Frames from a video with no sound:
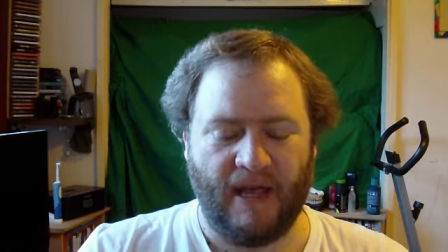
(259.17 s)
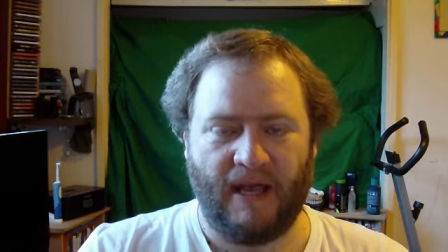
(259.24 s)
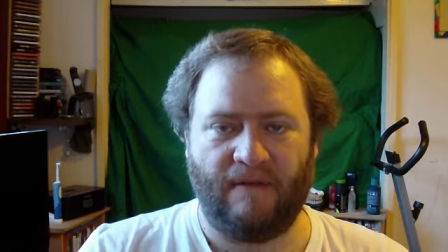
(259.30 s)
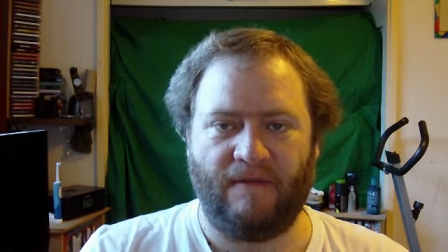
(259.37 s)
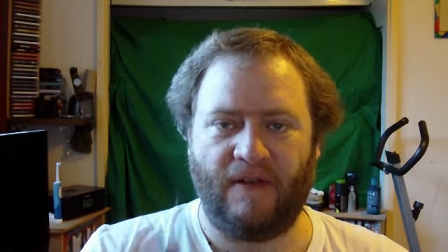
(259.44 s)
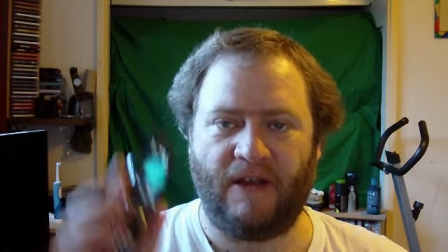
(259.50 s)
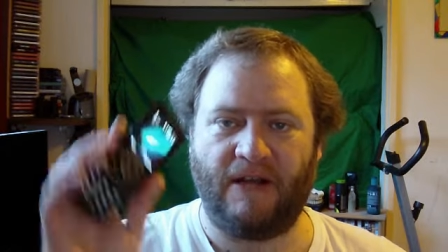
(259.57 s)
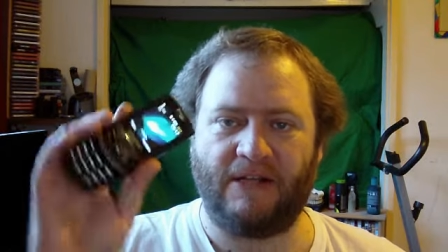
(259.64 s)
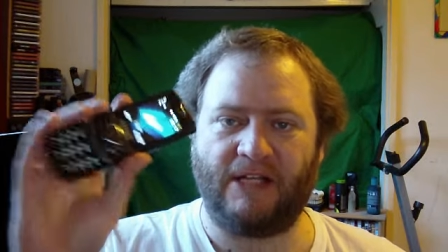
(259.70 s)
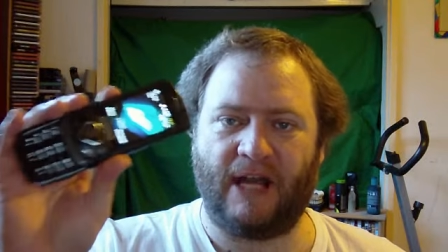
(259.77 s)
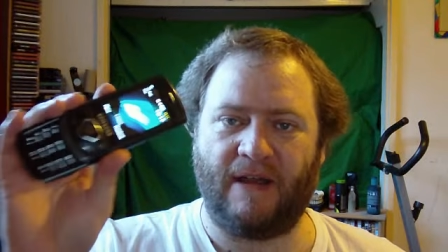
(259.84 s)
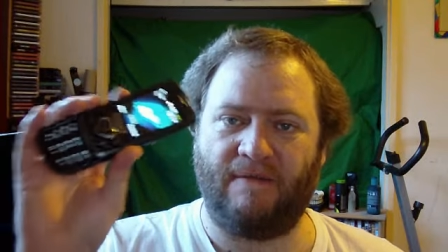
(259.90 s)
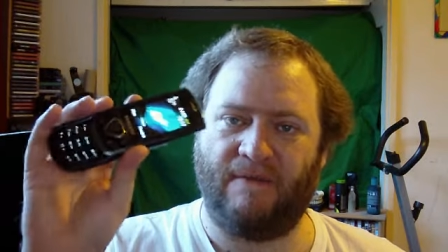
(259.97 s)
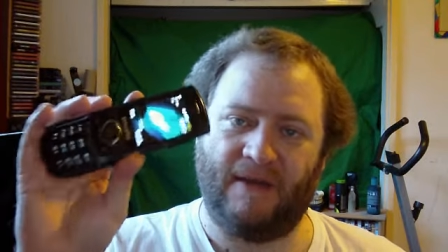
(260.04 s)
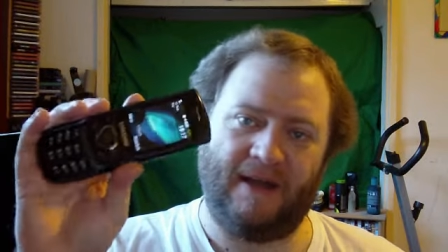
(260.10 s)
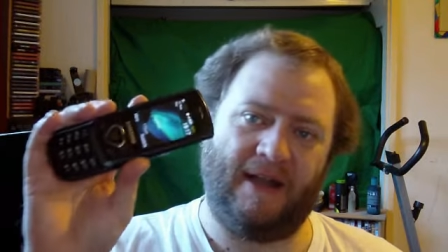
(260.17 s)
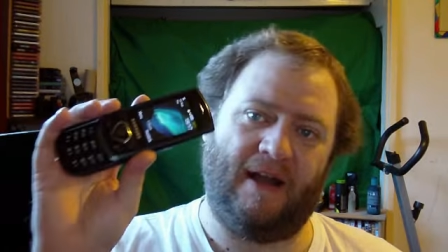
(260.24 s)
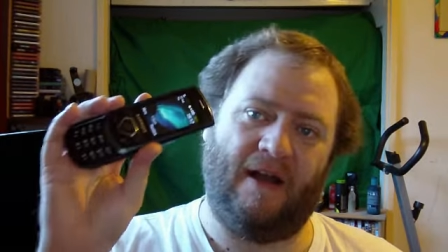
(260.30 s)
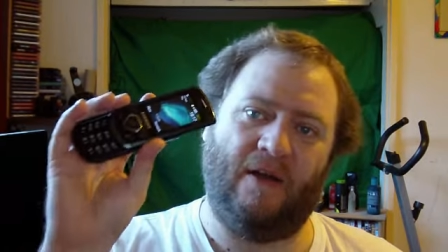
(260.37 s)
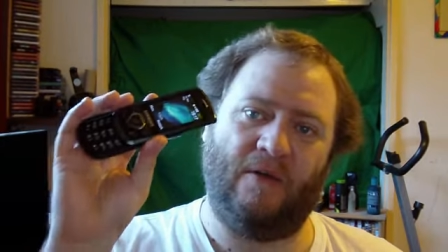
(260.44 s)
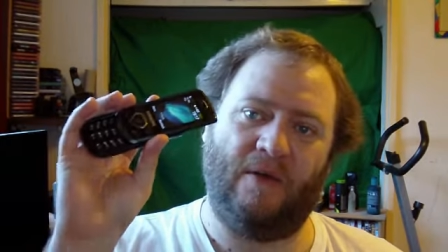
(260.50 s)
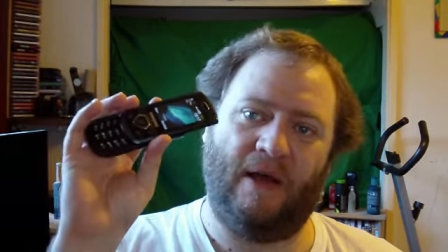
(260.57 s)
you're going to take
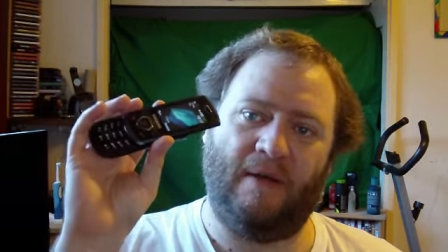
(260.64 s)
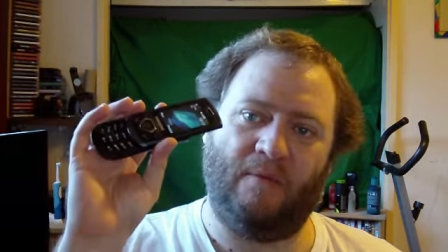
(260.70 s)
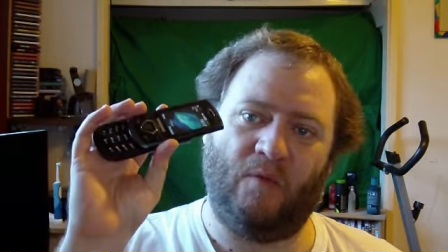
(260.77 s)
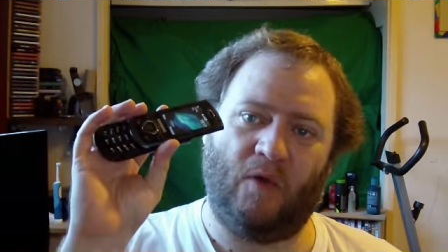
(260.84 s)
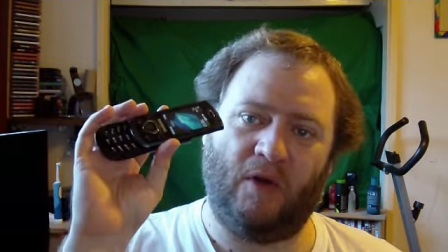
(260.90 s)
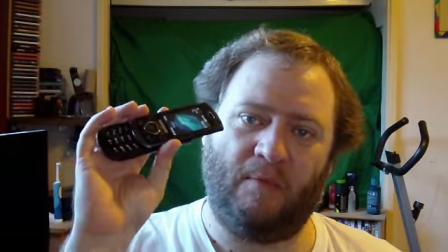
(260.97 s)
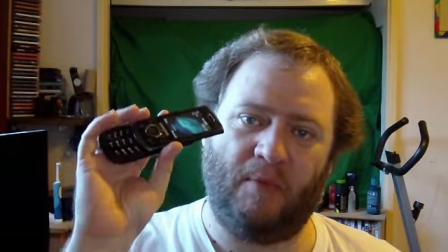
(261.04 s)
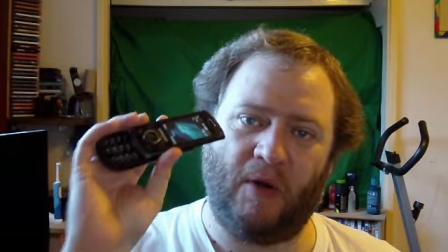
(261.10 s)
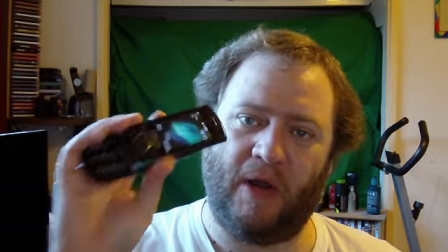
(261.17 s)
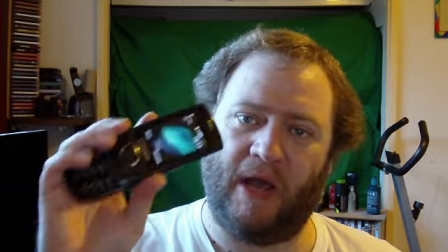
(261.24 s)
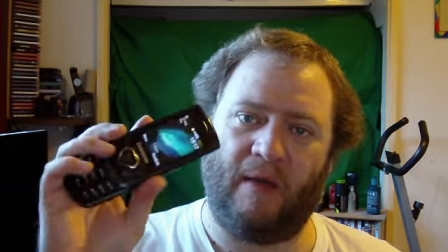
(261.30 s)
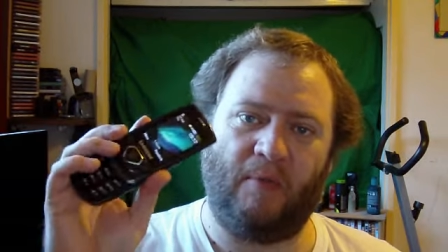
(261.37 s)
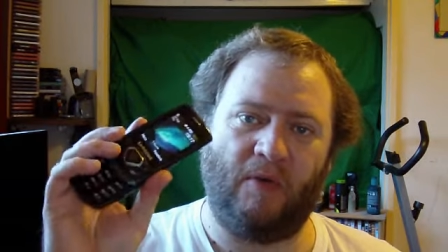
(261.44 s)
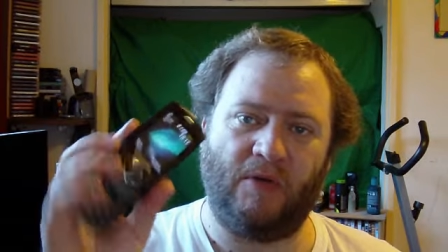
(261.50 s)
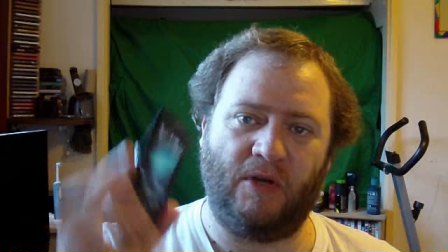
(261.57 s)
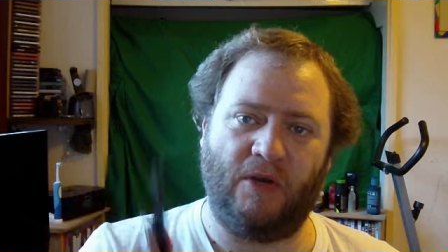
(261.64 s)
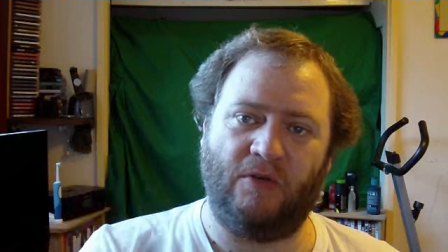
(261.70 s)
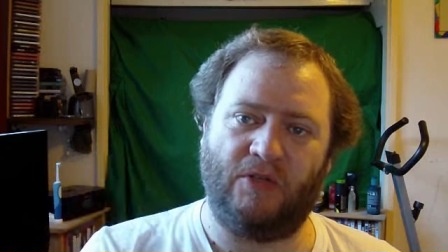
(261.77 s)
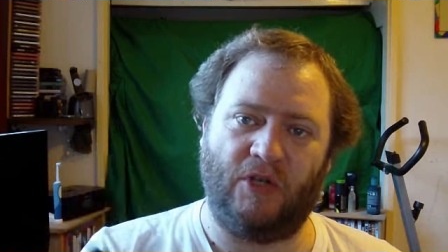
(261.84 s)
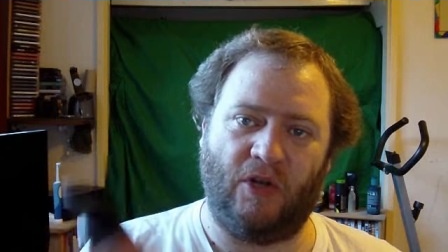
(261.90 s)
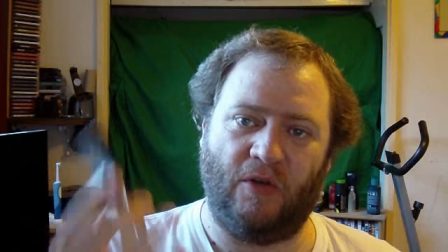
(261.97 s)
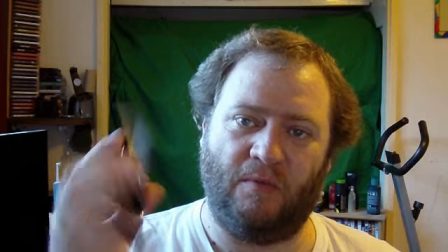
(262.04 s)
video and want to put it up on
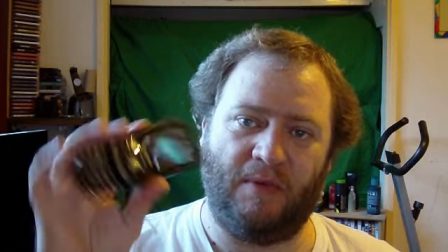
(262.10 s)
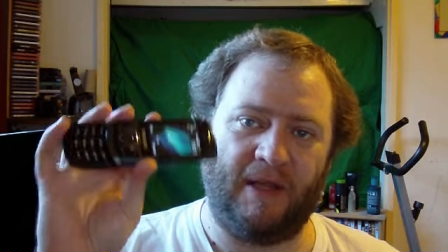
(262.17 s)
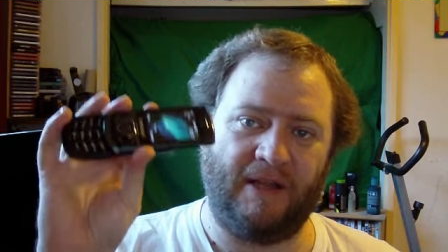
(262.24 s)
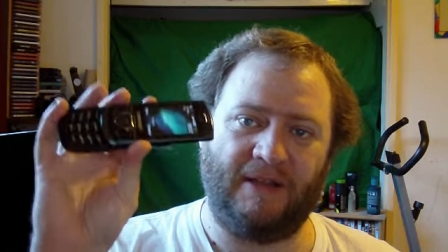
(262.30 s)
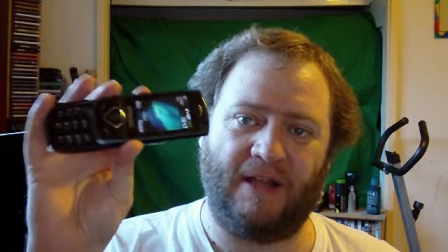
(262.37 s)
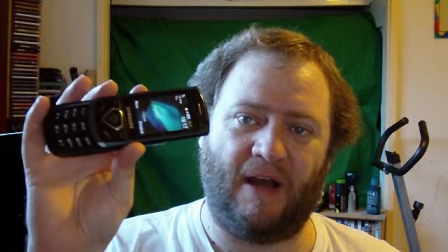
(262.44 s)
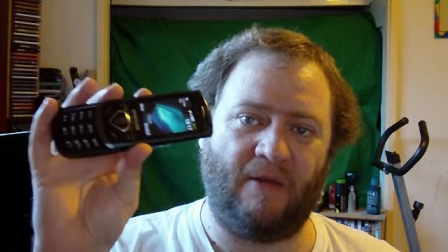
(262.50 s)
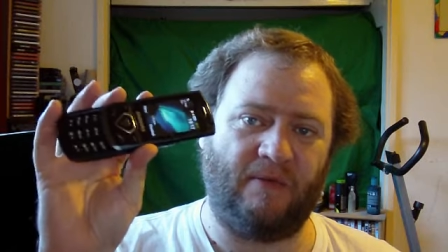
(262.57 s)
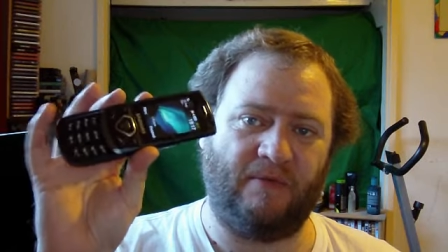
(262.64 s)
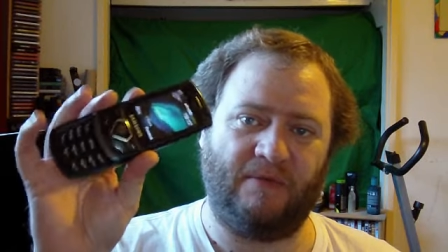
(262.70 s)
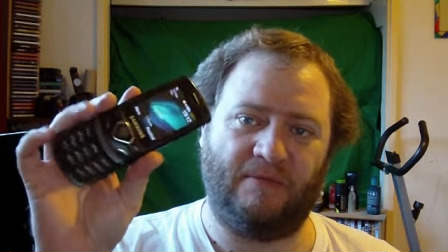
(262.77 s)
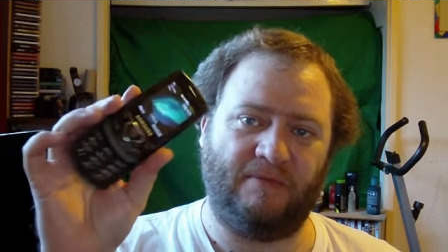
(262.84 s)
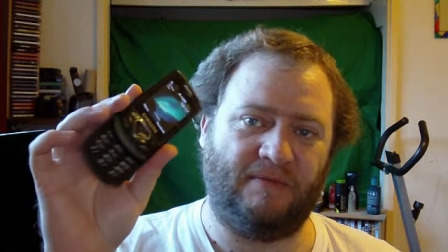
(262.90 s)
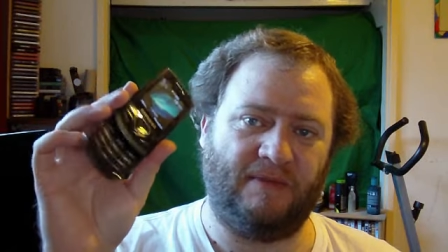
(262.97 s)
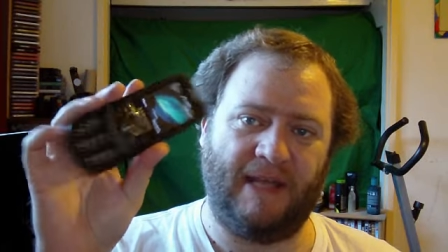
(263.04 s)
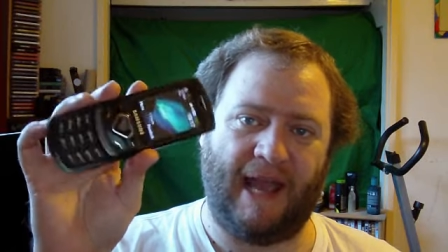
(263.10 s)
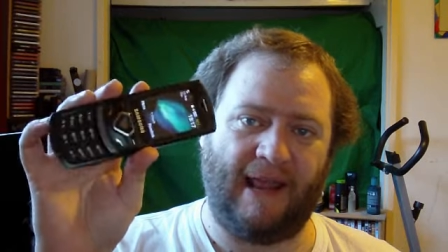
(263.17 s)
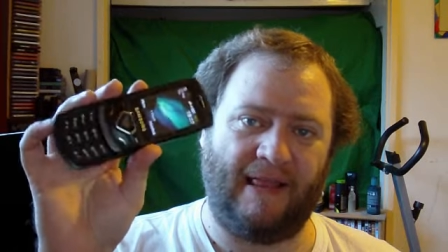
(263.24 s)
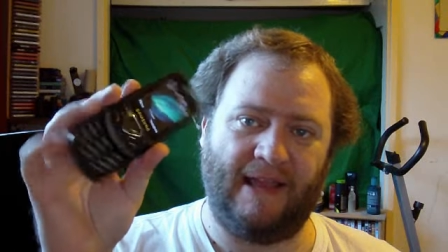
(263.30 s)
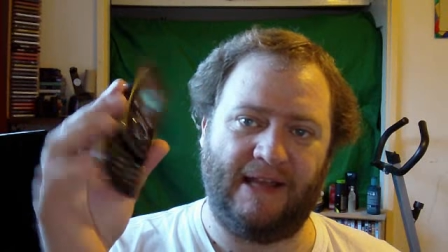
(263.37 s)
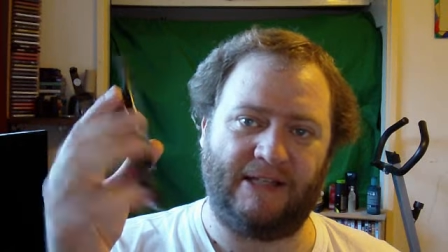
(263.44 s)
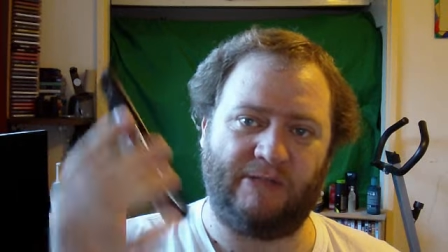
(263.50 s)
YouTube, then don't
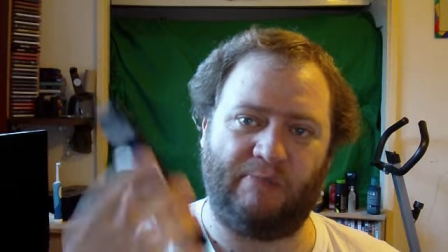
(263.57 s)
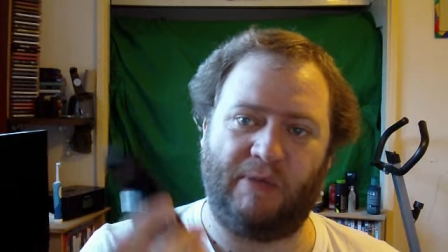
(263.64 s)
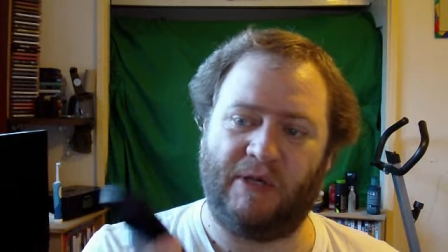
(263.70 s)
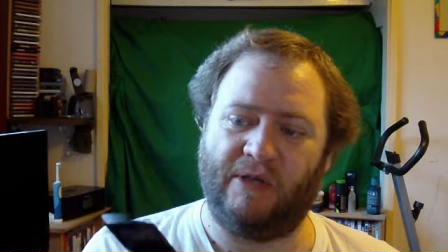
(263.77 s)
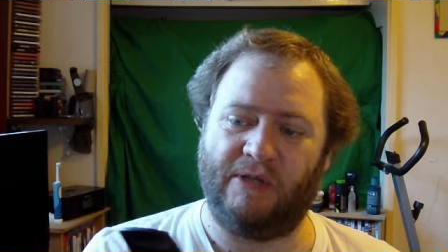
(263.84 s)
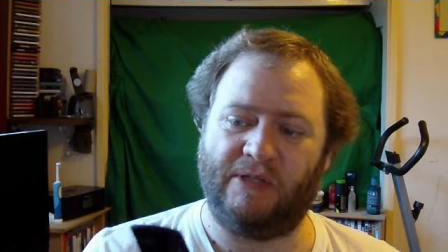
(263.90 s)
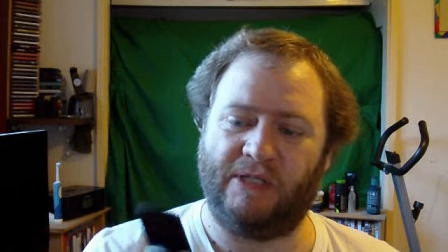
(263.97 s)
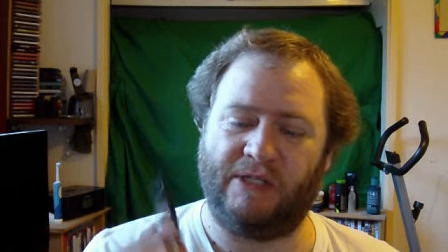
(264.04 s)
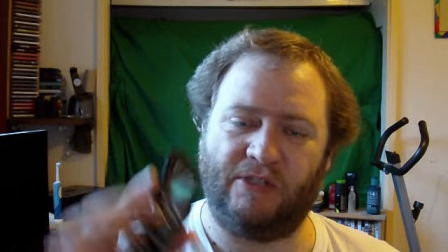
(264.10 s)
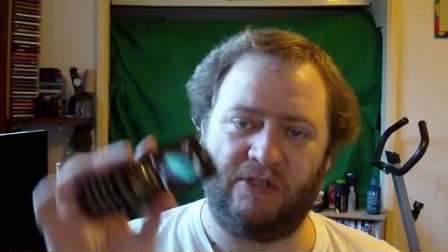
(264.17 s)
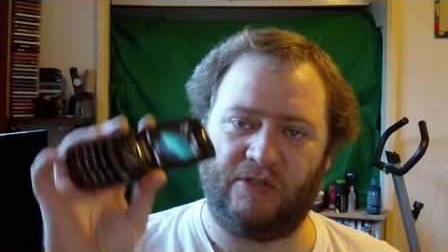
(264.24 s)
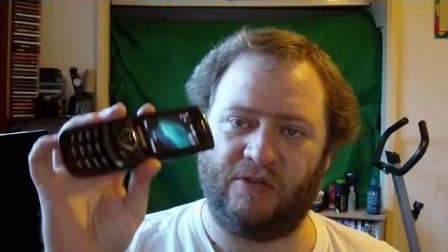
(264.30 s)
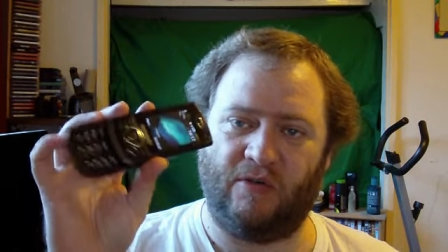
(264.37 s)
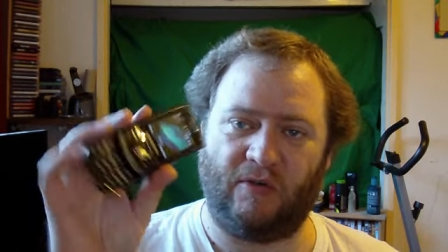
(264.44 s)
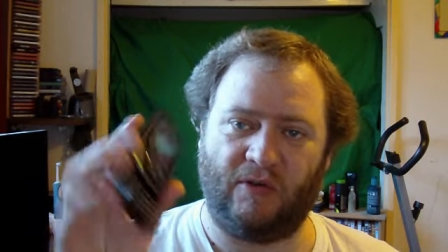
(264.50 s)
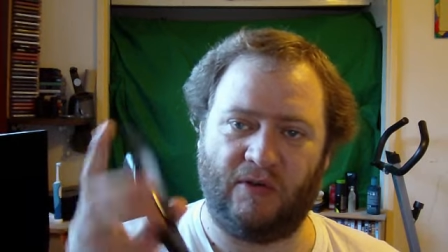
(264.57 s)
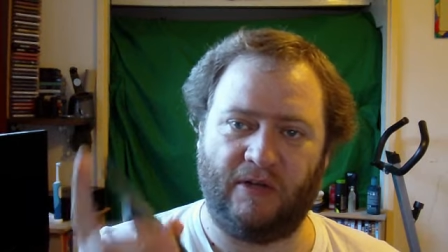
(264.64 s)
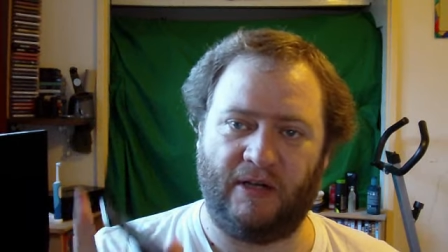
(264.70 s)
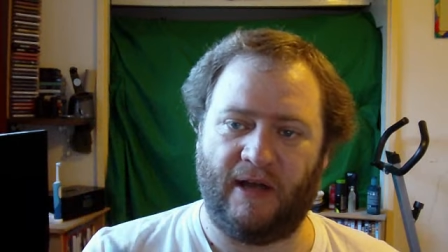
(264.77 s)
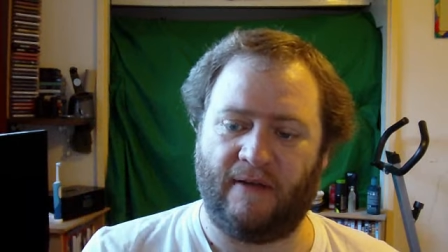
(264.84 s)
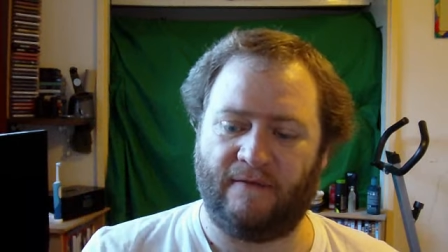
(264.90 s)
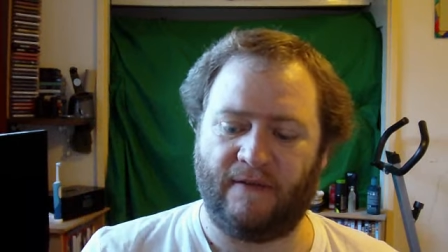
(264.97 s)
get this, because it's just not good
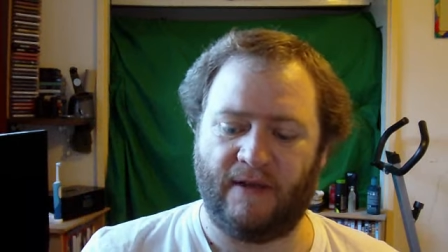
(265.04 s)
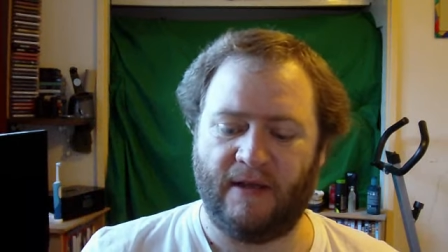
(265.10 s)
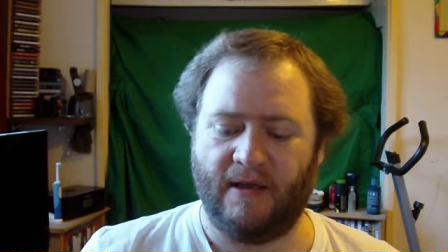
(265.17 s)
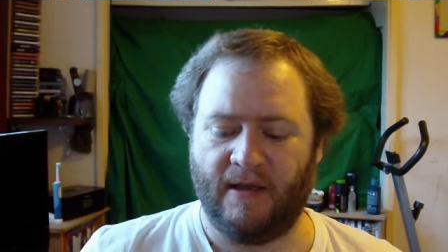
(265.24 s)
enough.